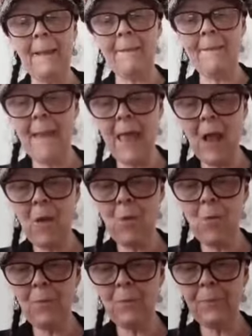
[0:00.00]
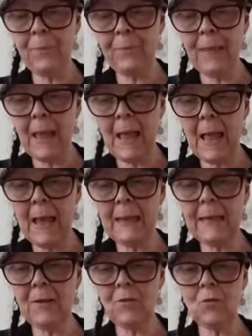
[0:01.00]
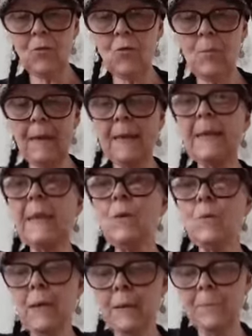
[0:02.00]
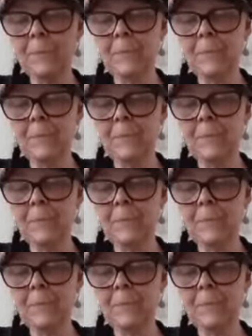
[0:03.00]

Now I need to do my kiwi.